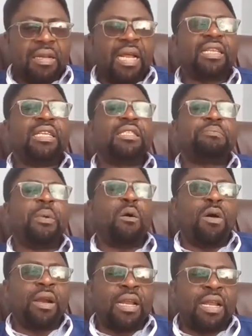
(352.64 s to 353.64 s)
That is
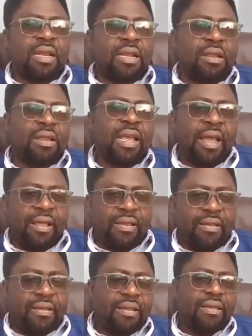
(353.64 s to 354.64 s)
powering,
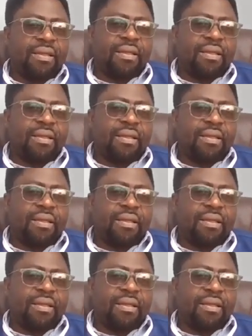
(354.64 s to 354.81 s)
yes.